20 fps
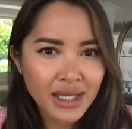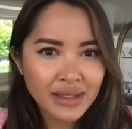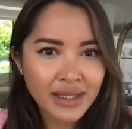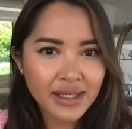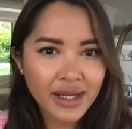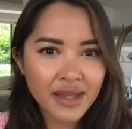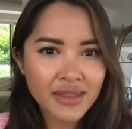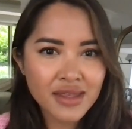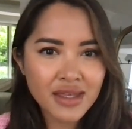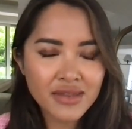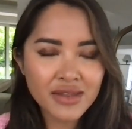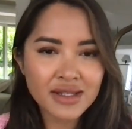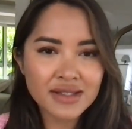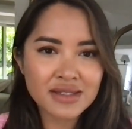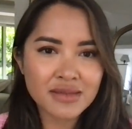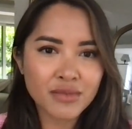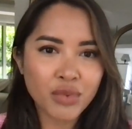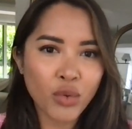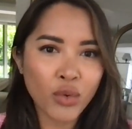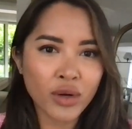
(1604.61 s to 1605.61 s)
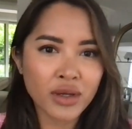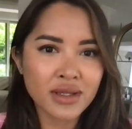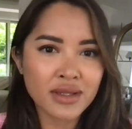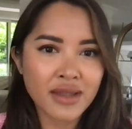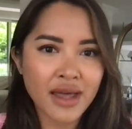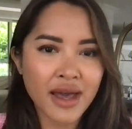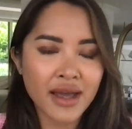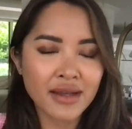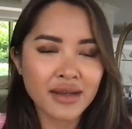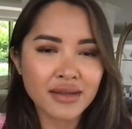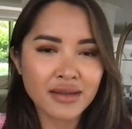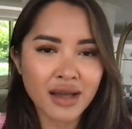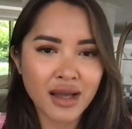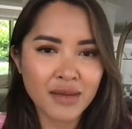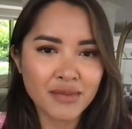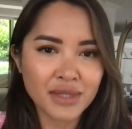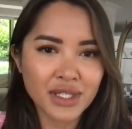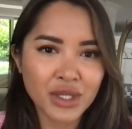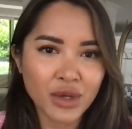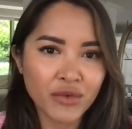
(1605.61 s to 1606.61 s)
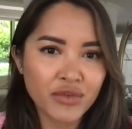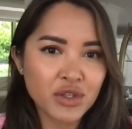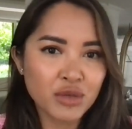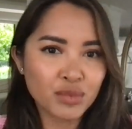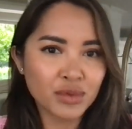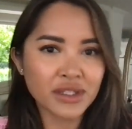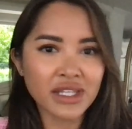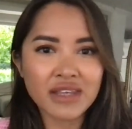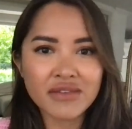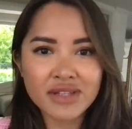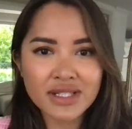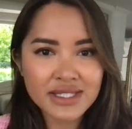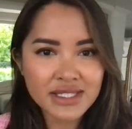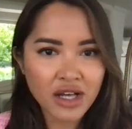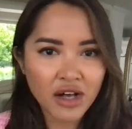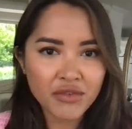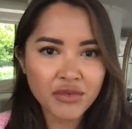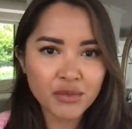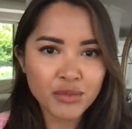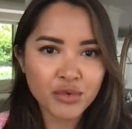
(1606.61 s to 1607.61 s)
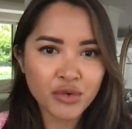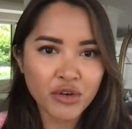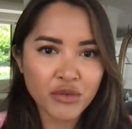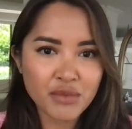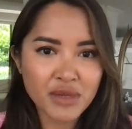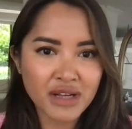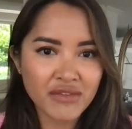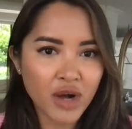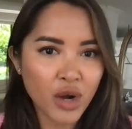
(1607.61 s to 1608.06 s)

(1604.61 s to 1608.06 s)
Like I think that it's important that, if you believe in self-improvement,